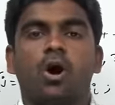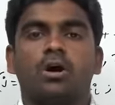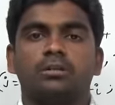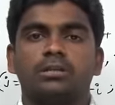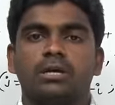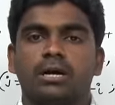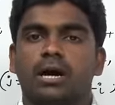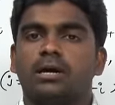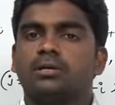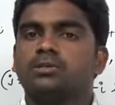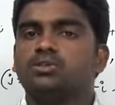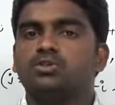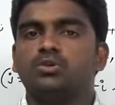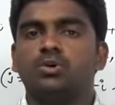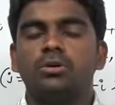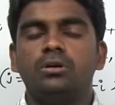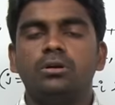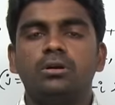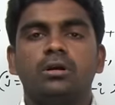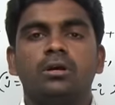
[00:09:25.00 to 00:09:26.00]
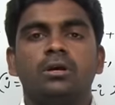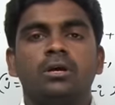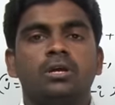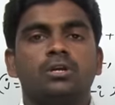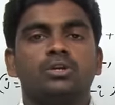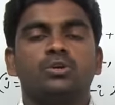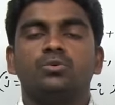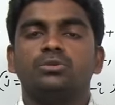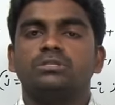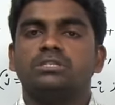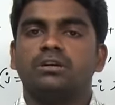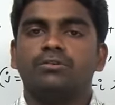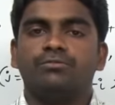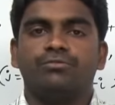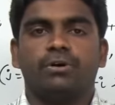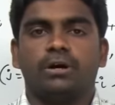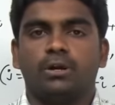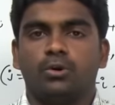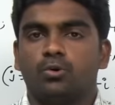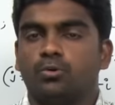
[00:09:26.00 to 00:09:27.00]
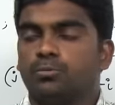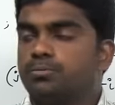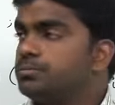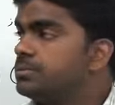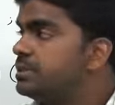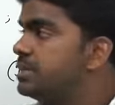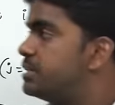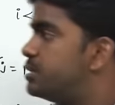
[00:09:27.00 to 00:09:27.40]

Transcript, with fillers: on the console using for loop